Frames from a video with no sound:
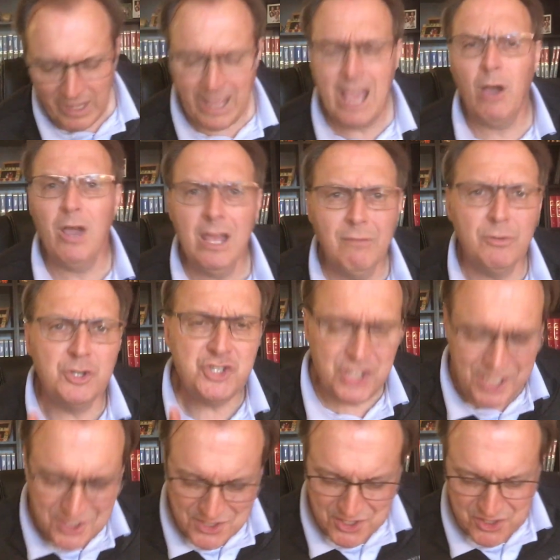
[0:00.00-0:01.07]
However,
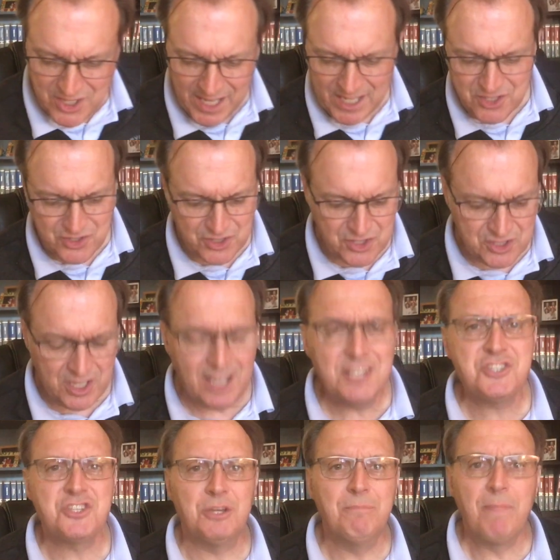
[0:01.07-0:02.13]
Jesus takes this
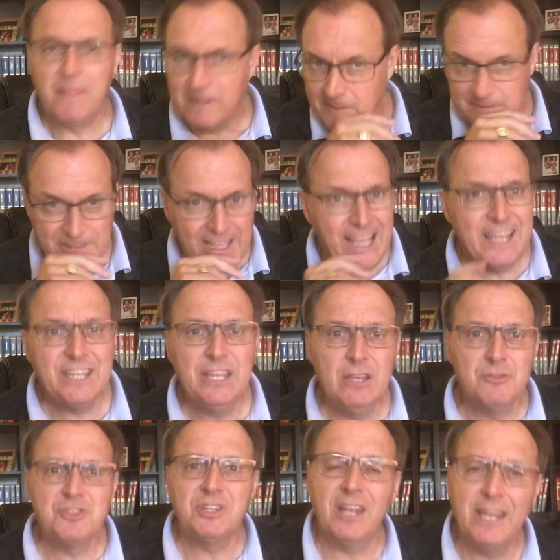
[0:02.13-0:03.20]
custom and
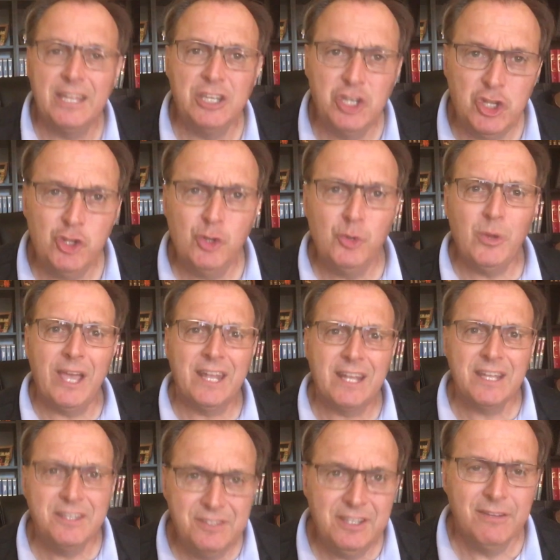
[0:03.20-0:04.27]
gives it a new and
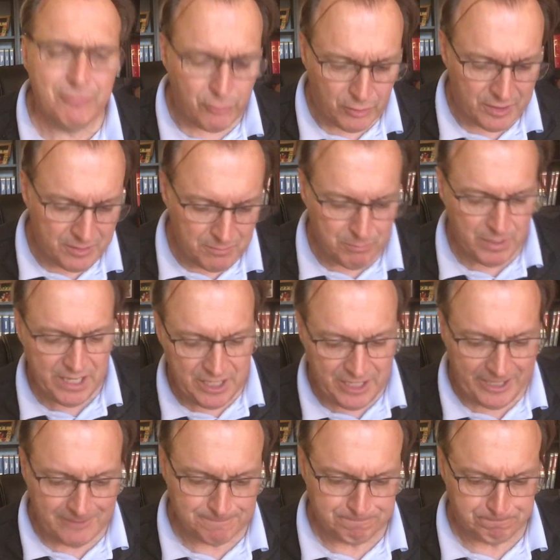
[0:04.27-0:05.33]
a different
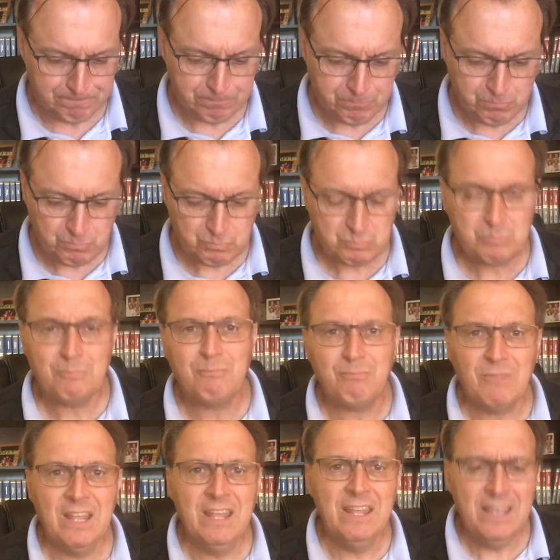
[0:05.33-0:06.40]
meaning.
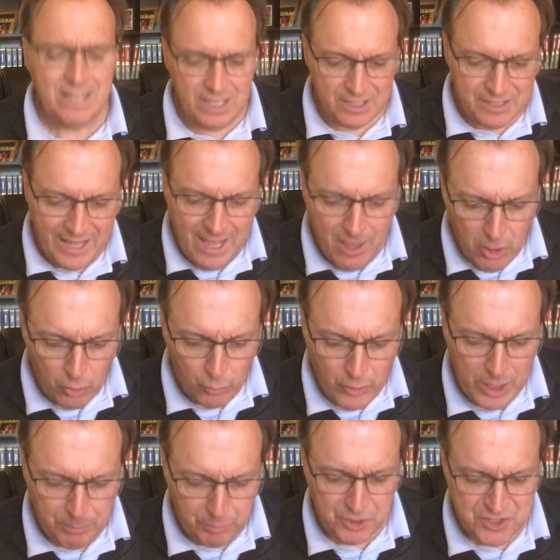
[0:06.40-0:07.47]
It now
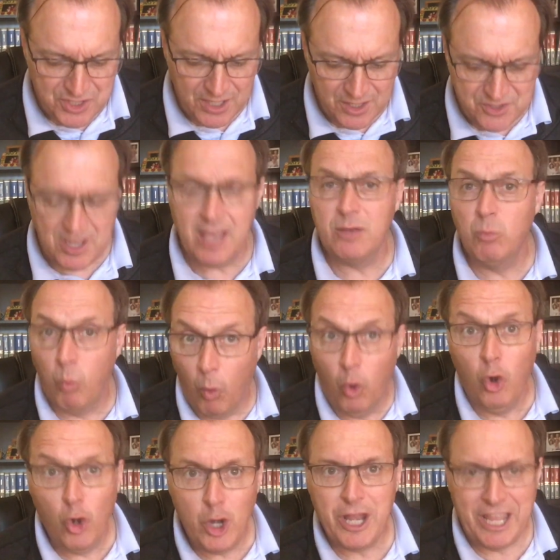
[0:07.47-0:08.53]
represents a
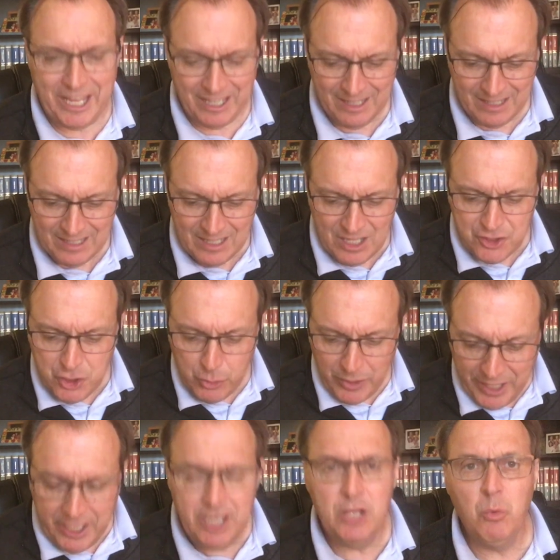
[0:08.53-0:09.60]
warning to
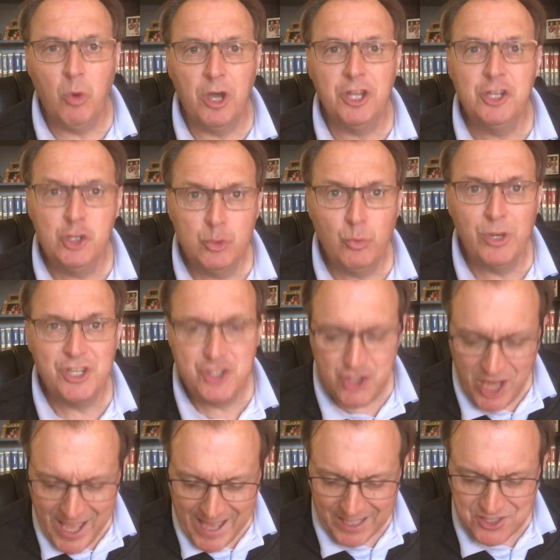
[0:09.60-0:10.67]
anyone who
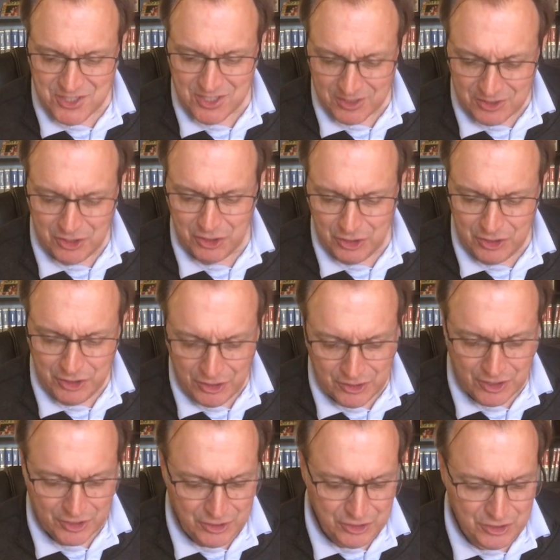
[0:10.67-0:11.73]
rejects the
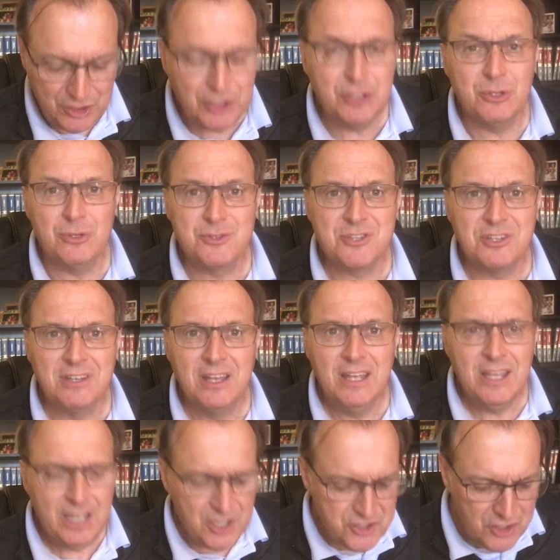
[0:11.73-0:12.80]
good, news.
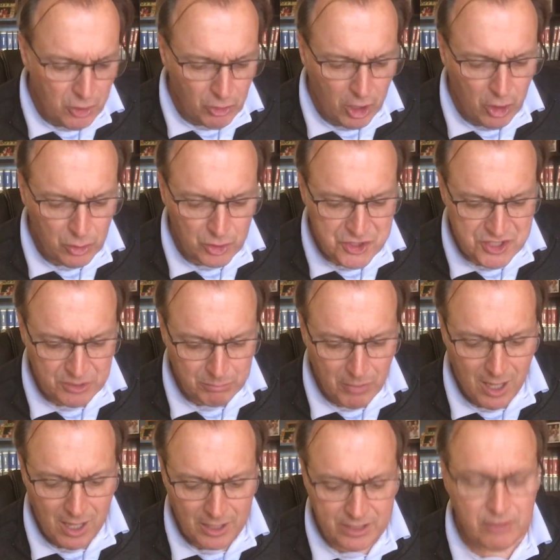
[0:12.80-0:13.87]
It's no longer
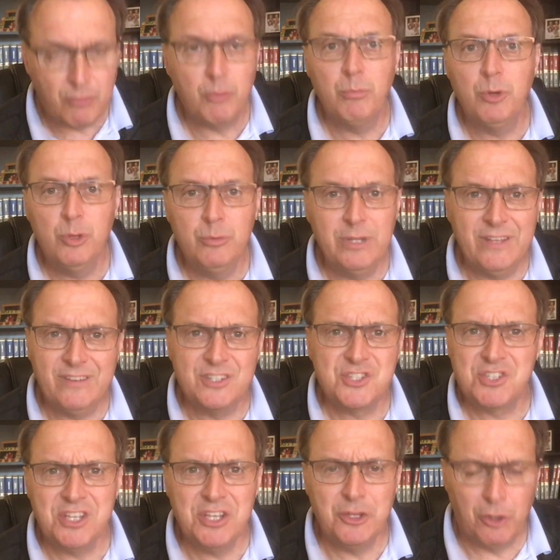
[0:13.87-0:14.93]
symbolic of removing
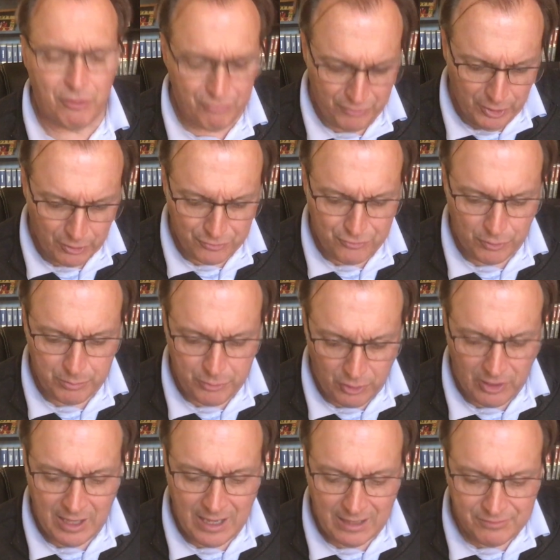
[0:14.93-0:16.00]
sin or filth from your
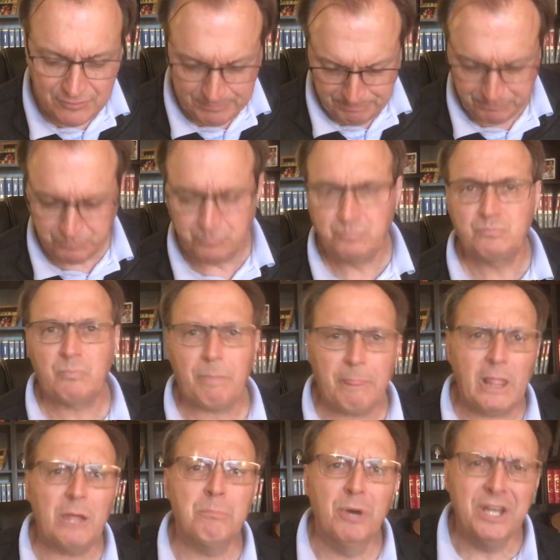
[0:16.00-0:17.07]
life,
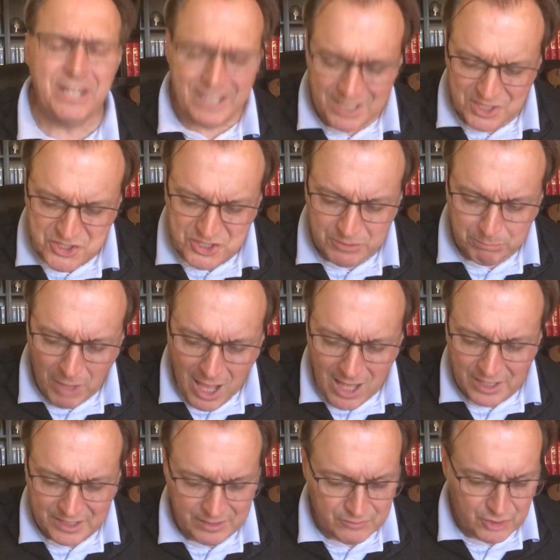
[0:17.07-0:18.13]
but it is
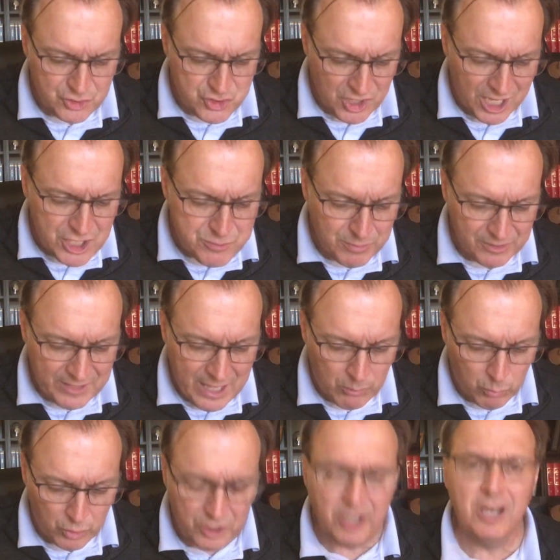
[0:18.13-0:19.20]
symbolic of the judgment that
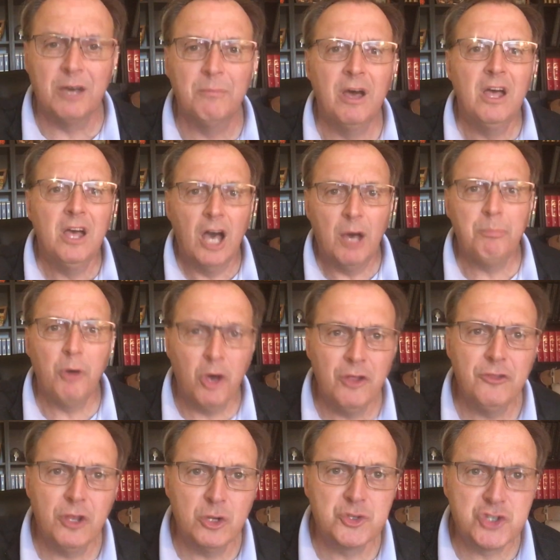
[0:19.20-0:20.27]
will come
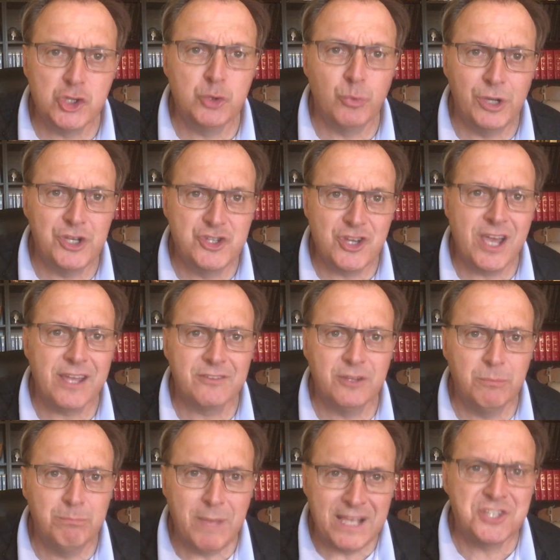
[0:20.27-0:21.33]
upon those who reject the
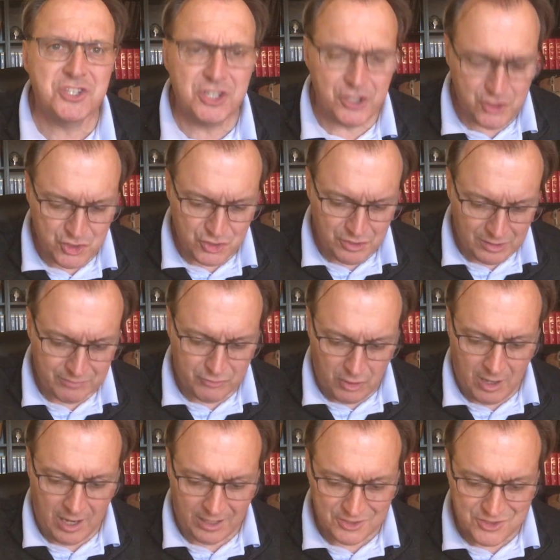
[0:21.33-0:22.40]
message of
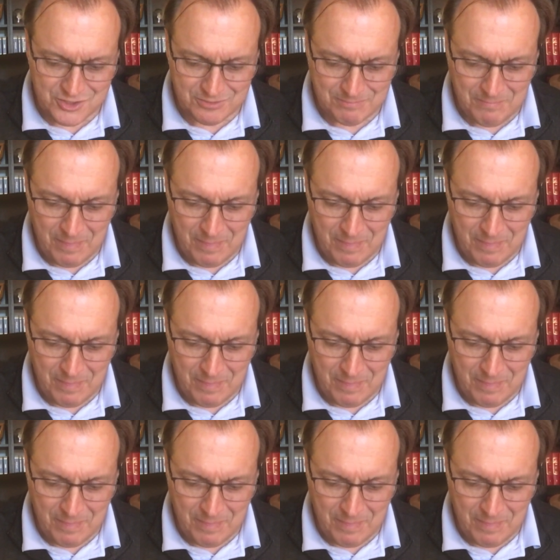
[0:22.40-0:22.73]
Christ.